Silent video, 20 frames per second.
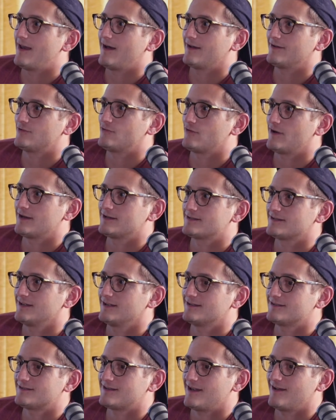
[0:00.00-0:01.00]
ad on
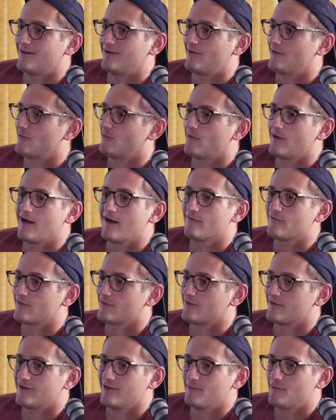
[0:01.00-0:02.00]
Craigslist or
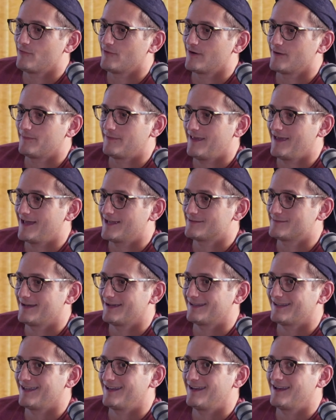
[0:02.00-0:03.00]
wherever you put up the ads
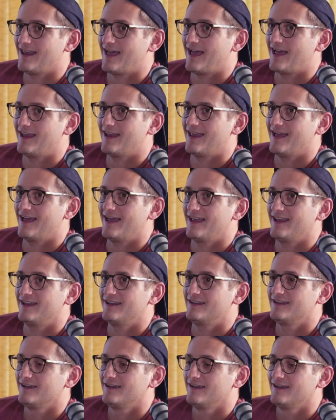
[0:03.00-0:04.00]
back then,
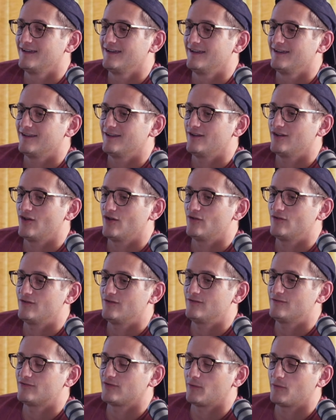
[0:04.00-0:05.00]
and you know,
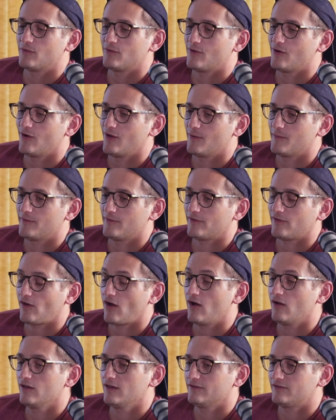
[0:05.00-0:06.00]
someone would call up and say,
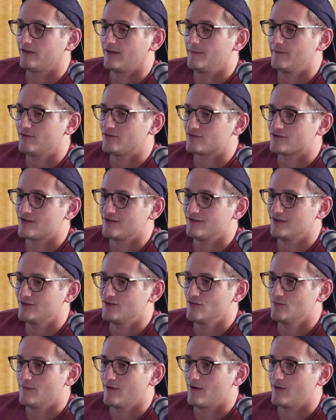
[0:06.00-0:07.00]
"Oh, listen, I'm interested in the
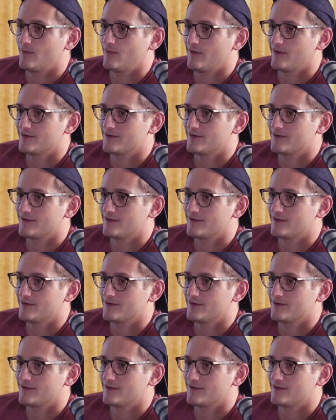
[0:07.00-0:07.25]
2-bedroom.